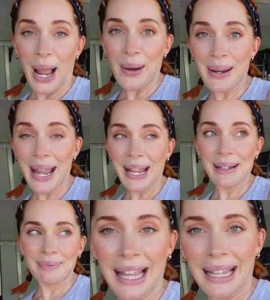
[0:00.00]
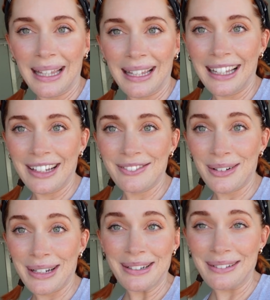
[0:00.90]
Okay, what do
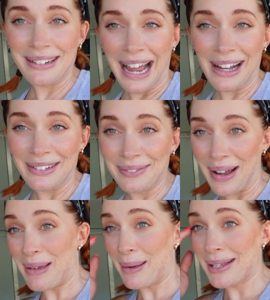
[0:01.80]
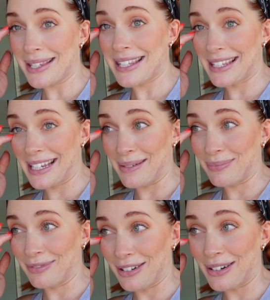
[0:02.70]
I do now? My baby's asleep.
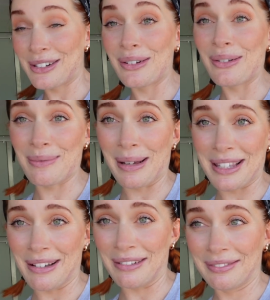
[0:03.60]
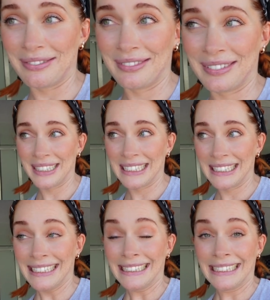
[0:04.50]
What do I do with myself?
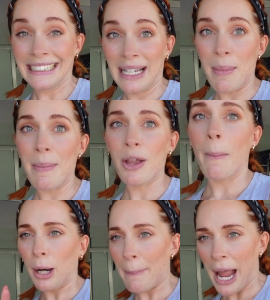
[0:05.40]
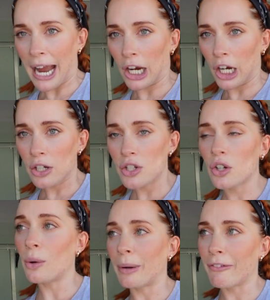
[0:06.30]
Maybe I'll prepare to
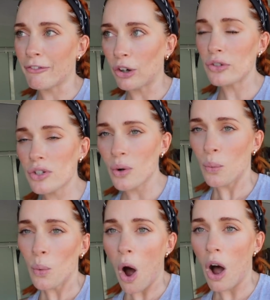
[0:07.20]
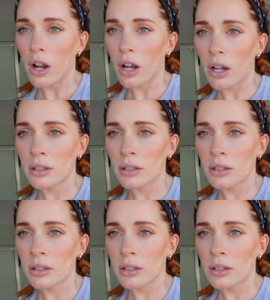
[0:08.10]
go on my first walk.